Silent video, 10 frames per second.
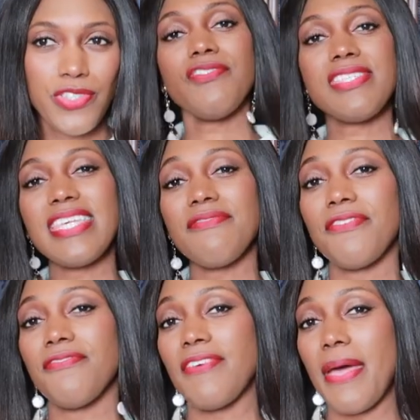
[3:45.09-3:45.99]
You receive
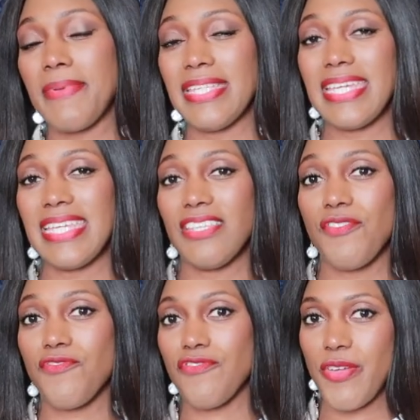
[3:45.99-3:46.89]
a
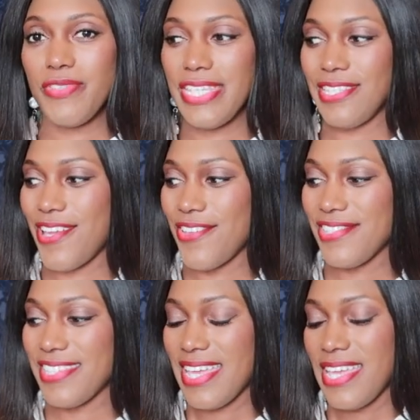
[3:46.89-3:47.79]
feminine, rosy note.